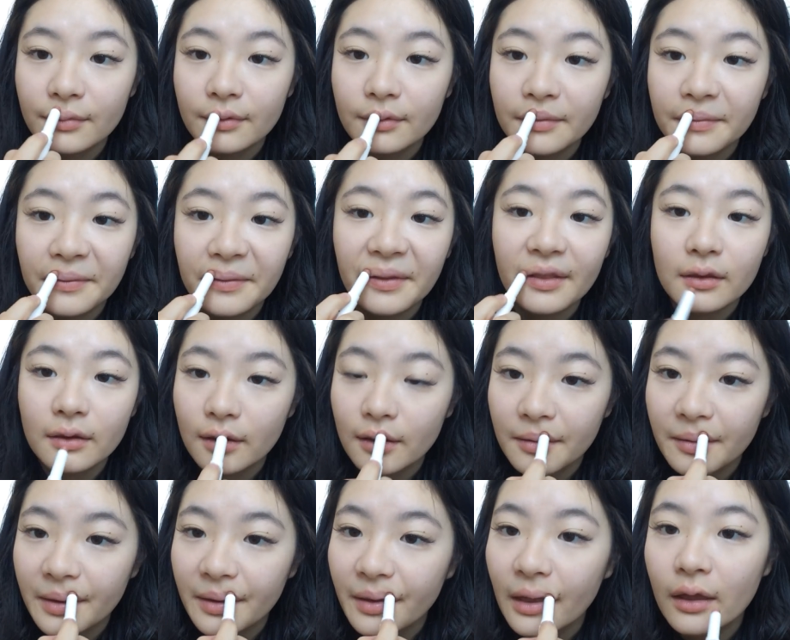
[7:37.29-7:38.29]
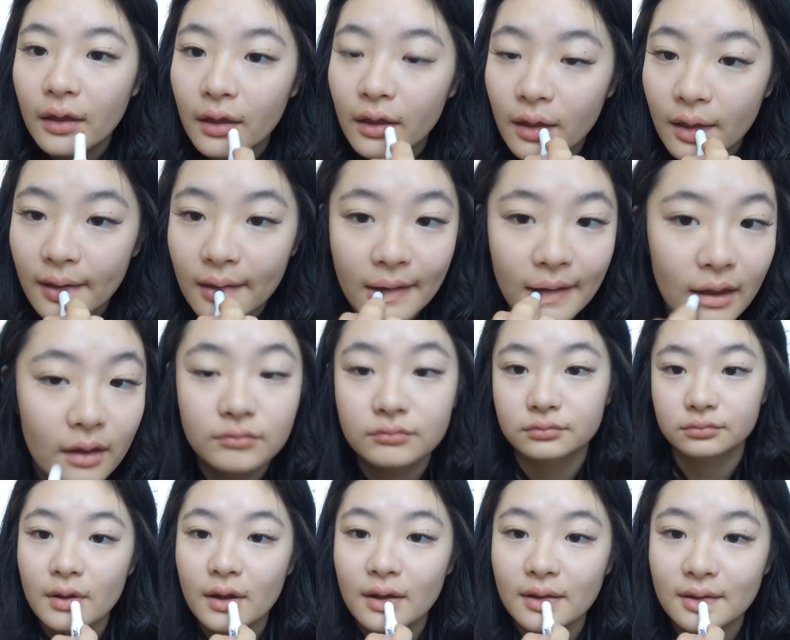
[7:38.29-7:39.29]

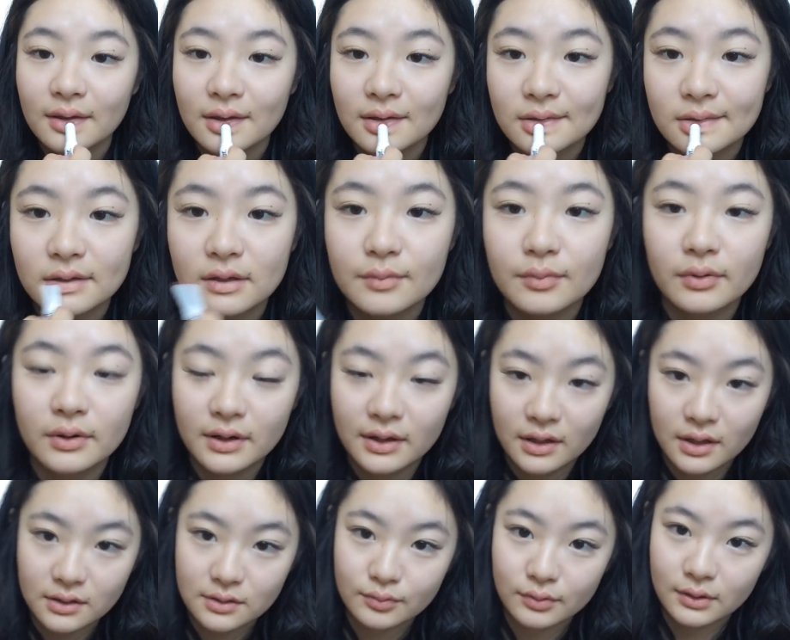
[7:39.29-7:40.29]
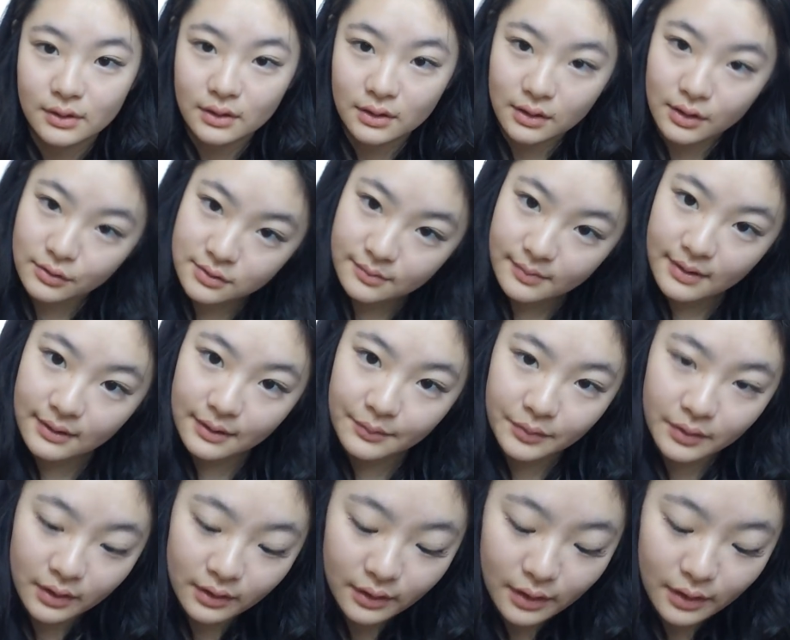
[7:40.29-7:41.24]
But I think it's really pretty. It's pretty close to my lip